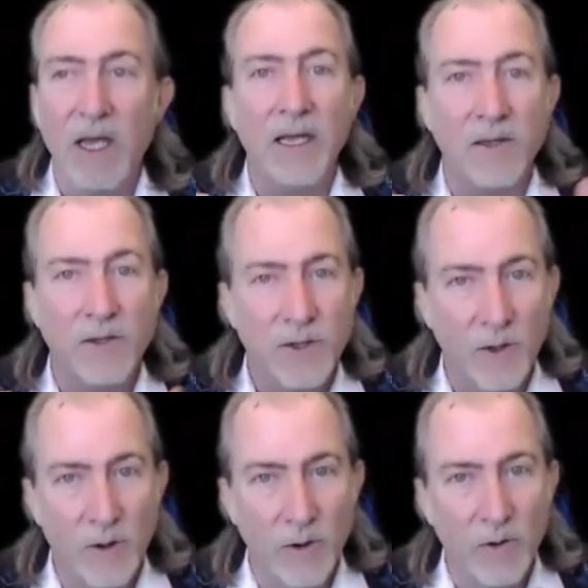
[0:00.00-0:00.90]
and
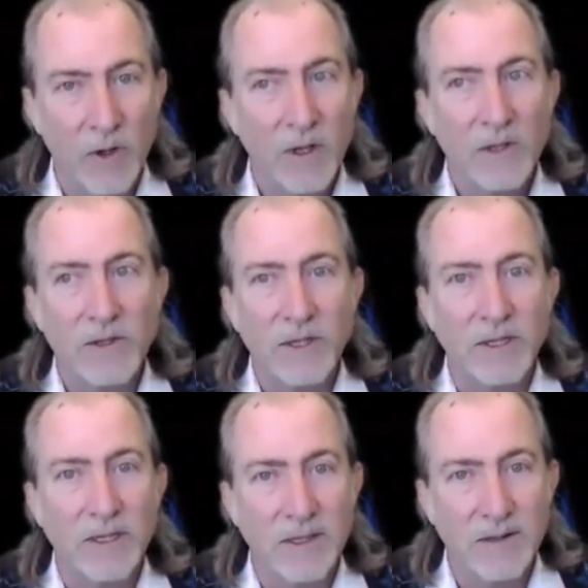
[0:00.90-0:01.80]
so
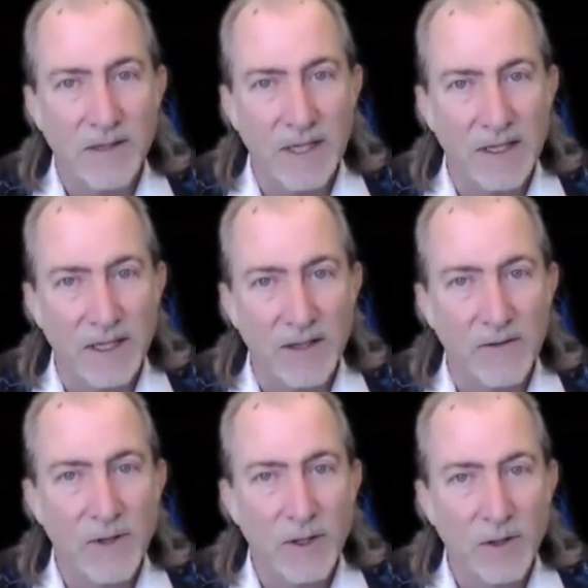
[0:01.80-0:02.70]
she's
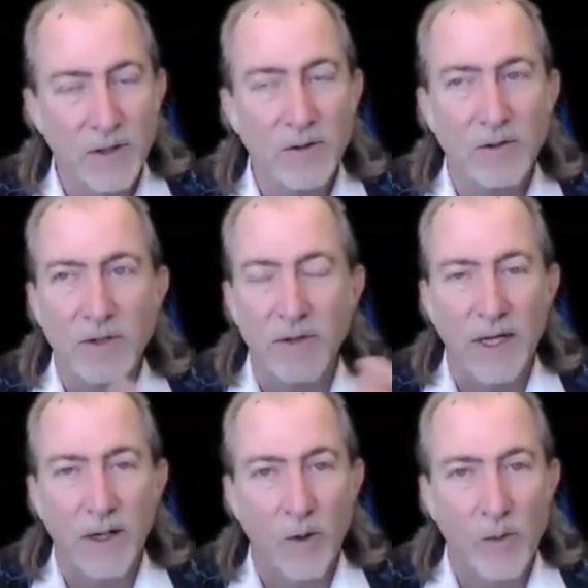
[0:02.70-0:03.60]
sensitive to you, so
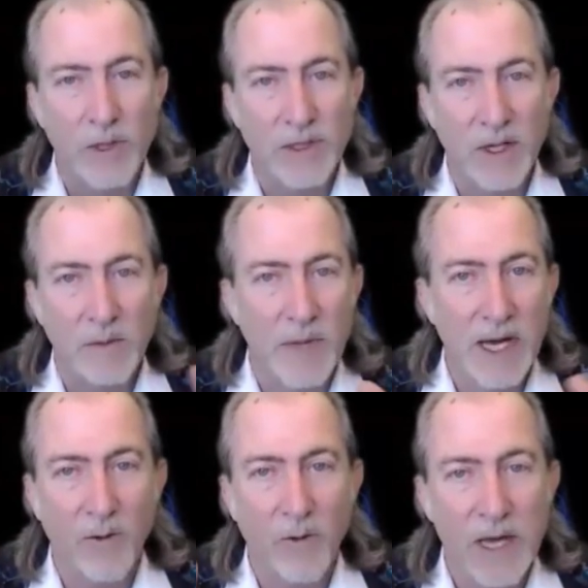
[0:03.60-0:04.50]
that opens up
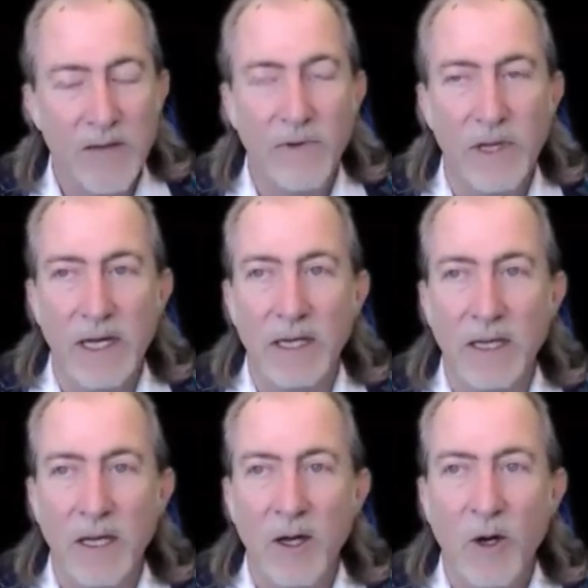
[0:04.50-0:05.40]
that wavelength.
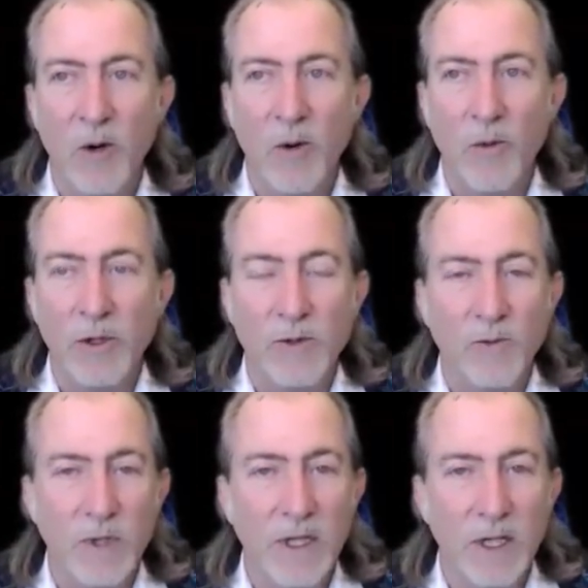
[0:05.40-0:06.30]
What's
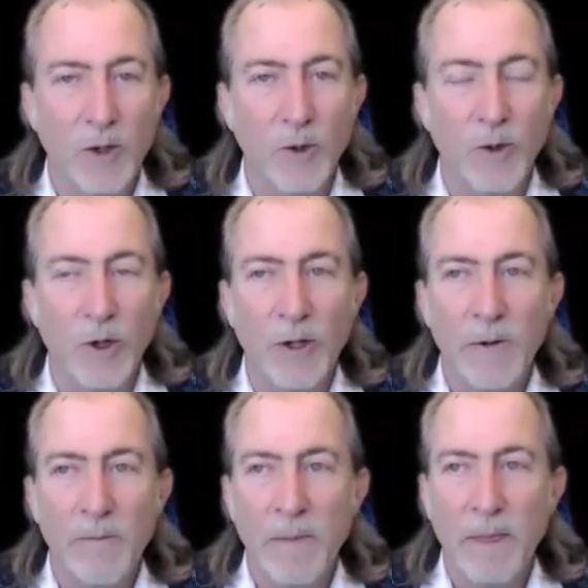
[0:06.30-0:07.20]
really cool,
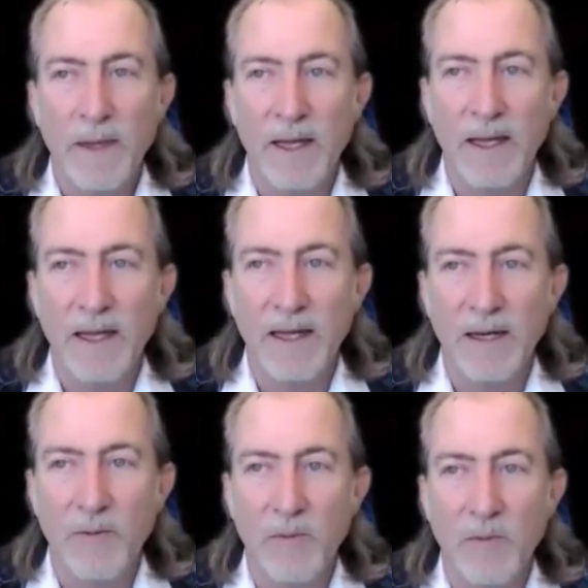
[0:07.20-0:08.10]

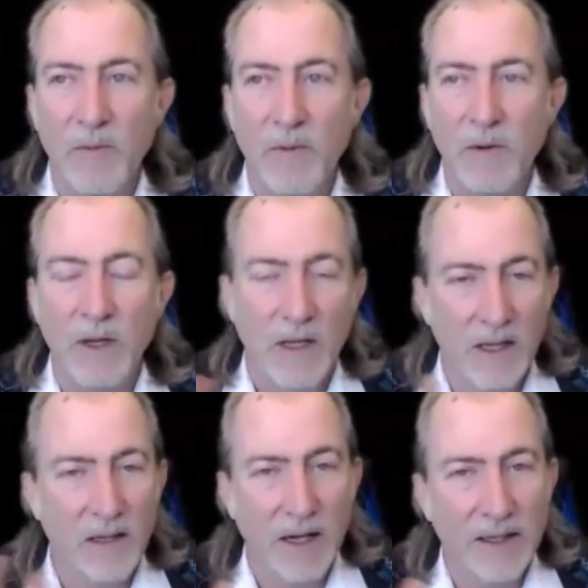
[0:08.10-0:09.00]
and
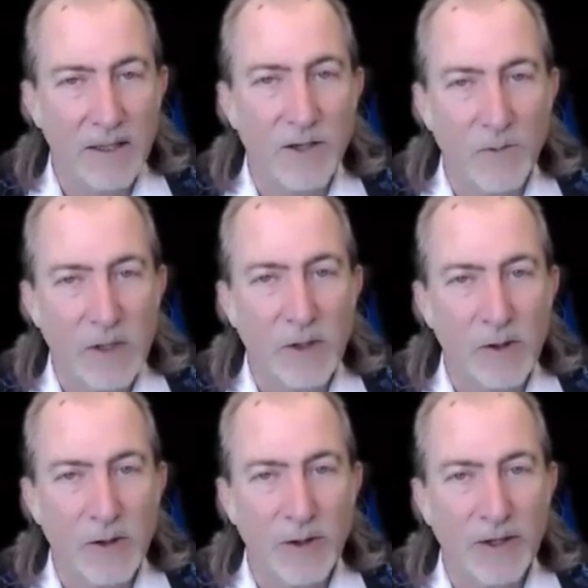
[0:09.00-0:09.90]
I did some
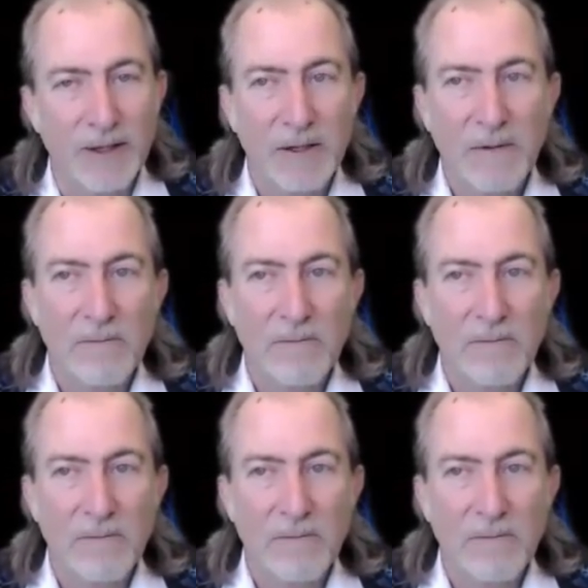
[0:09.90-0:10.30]
research on